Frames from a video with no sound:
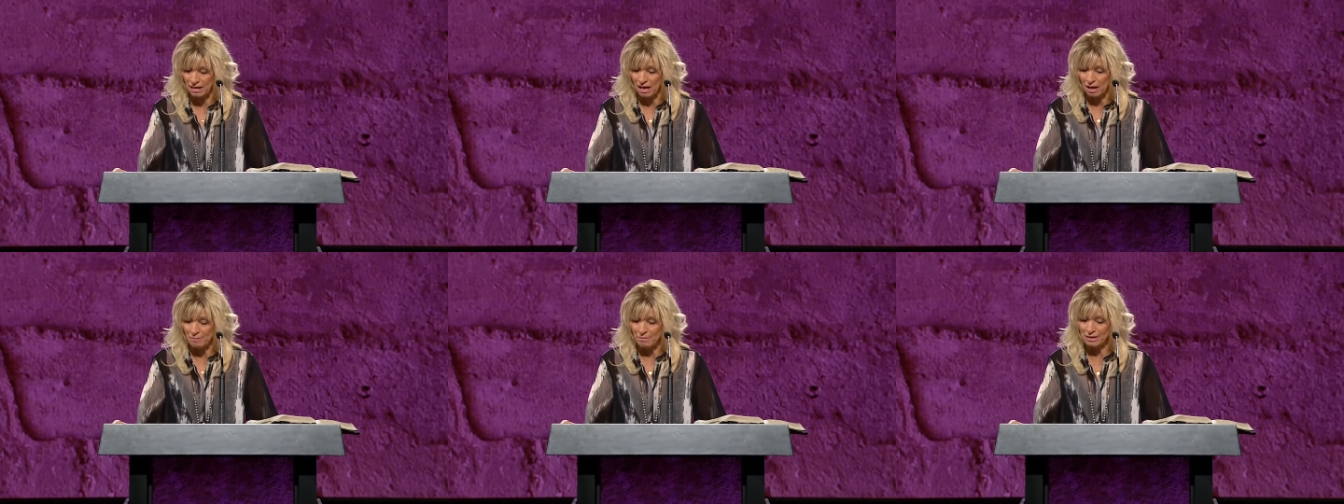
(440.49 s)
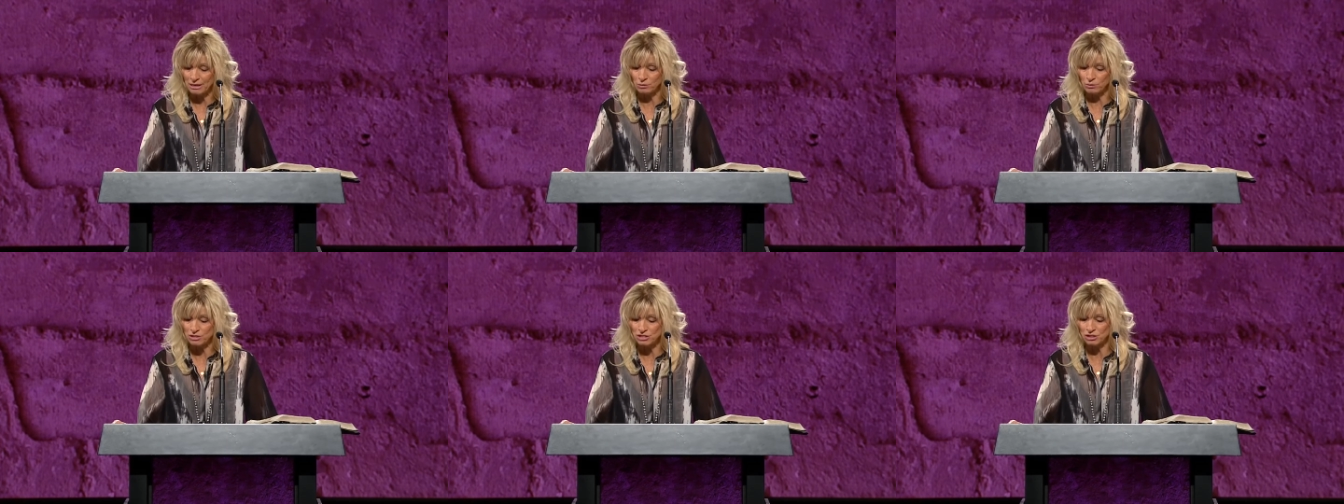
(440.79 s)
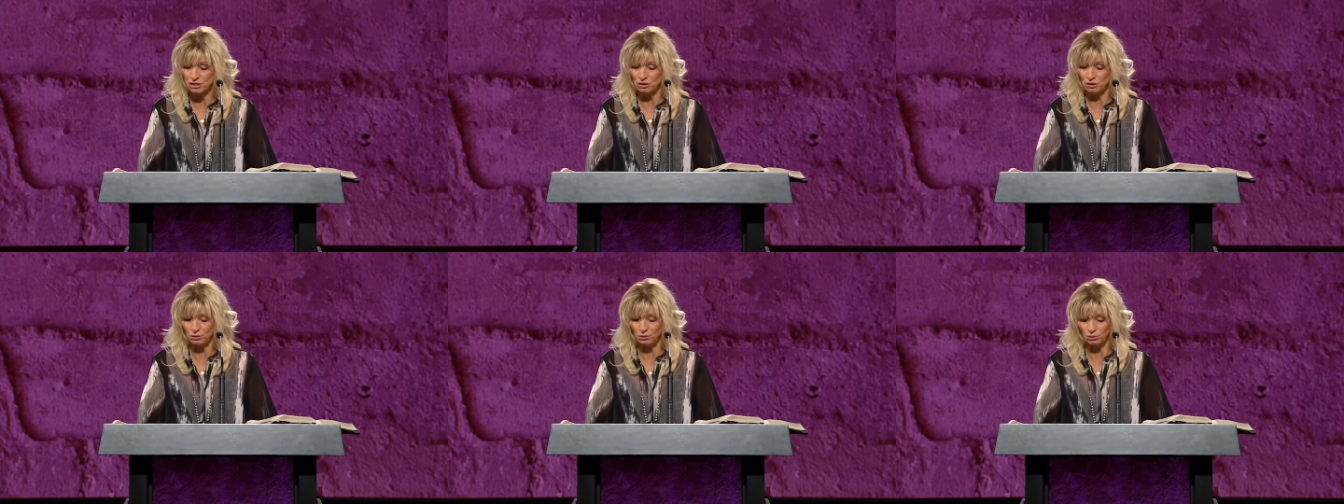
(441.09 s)
But it
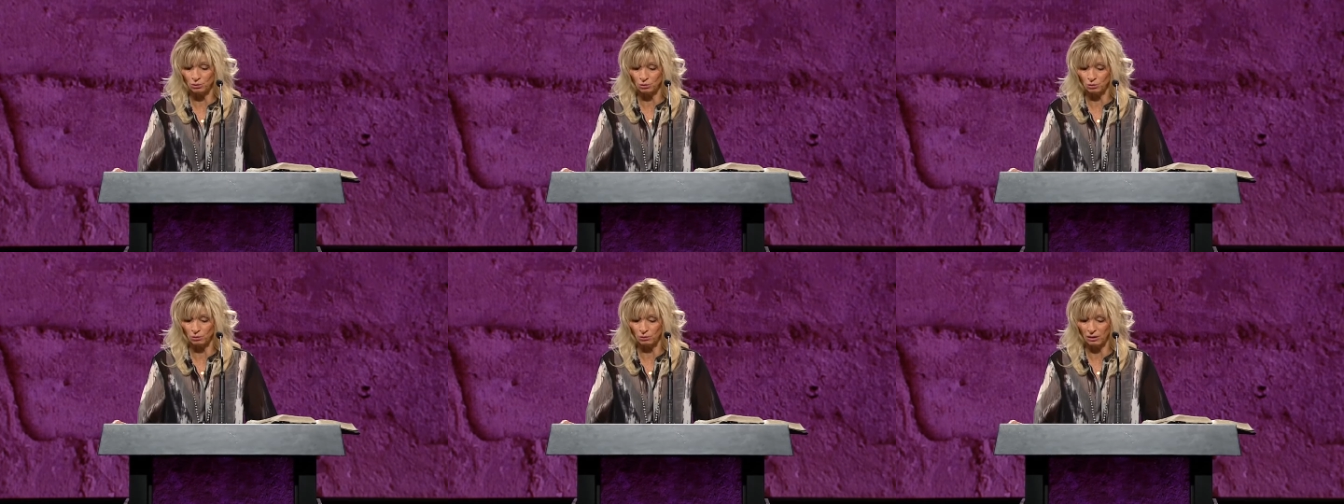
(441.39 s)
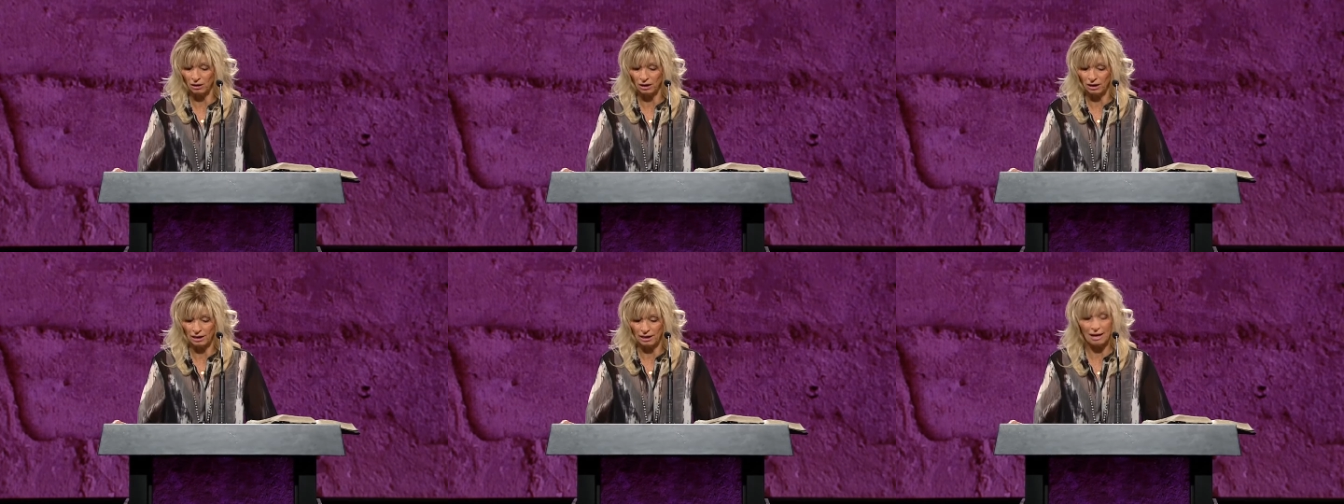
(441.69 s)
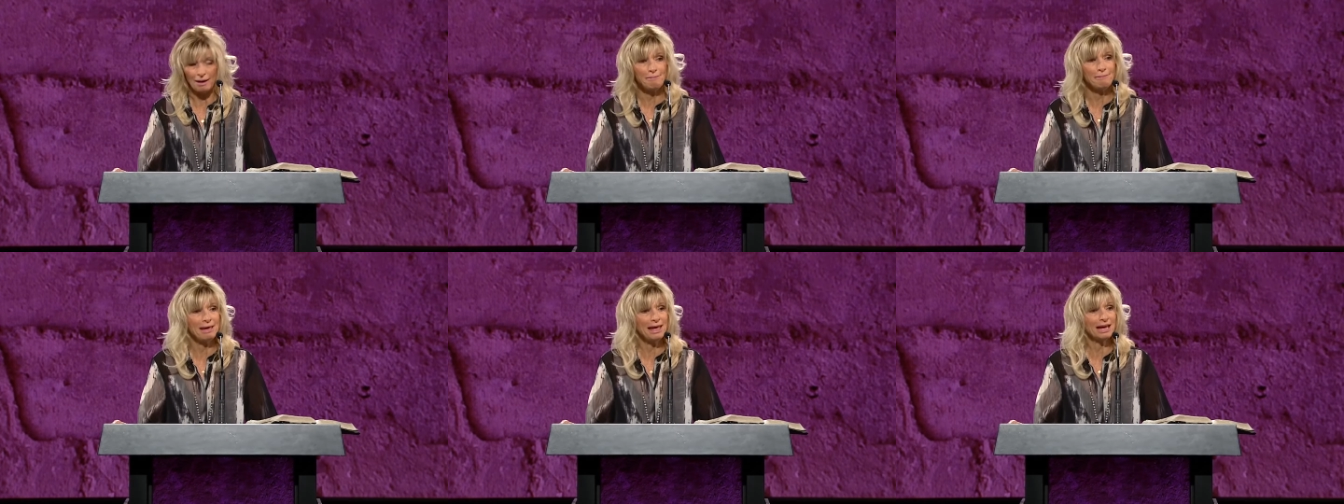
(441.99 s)
was you a
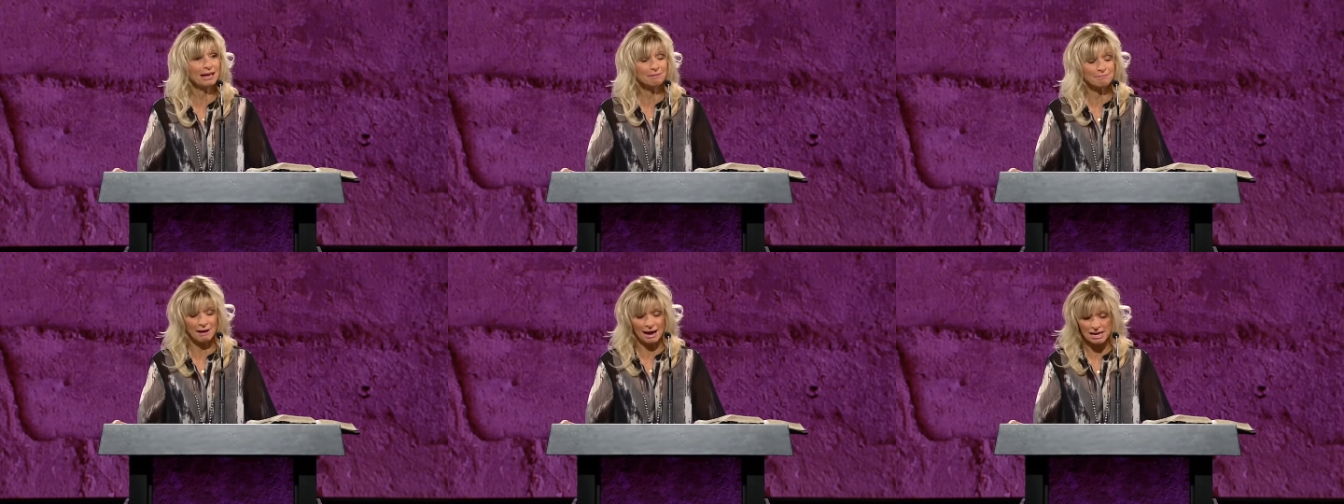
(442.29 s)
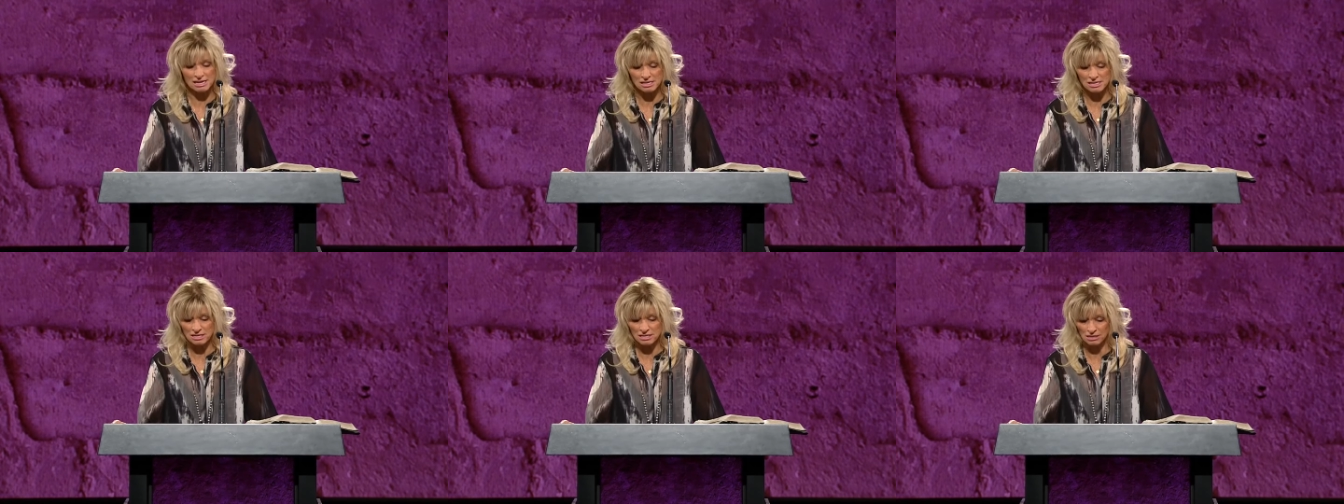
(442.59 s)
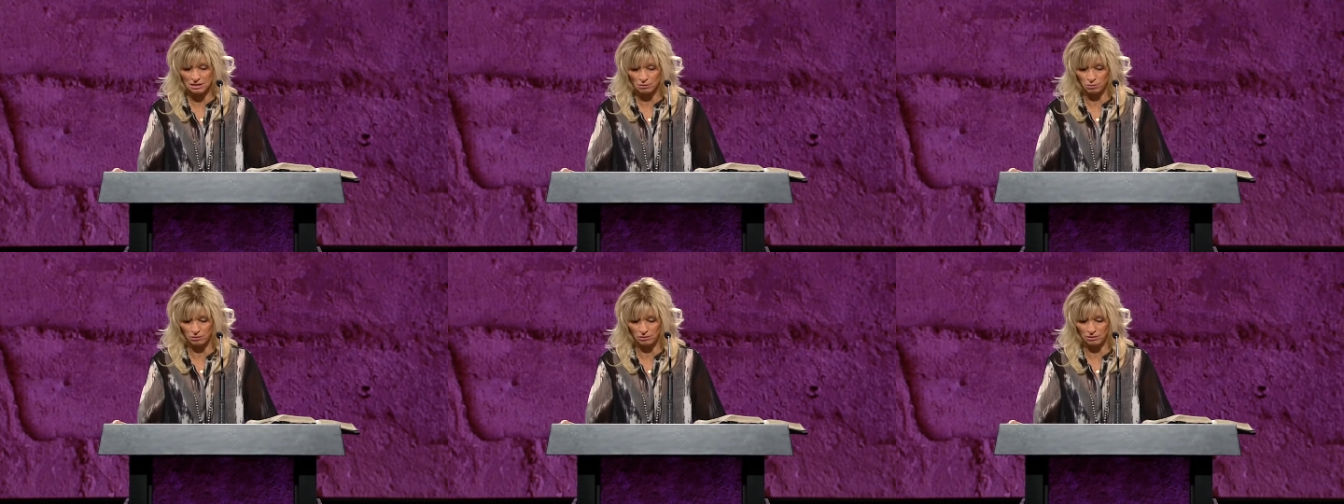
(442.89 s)
man my
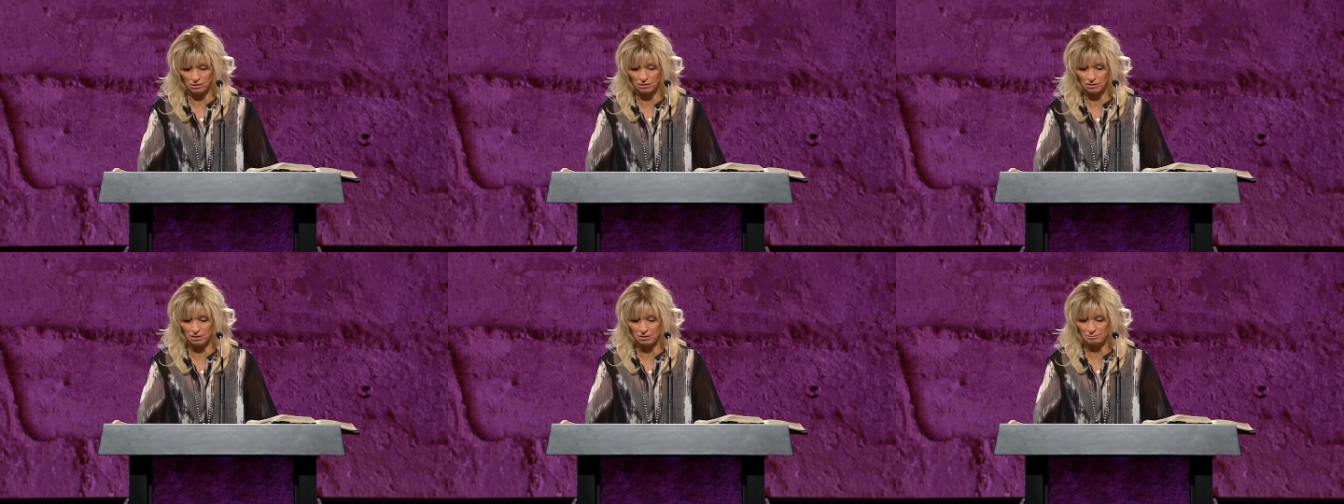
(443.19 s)
equal,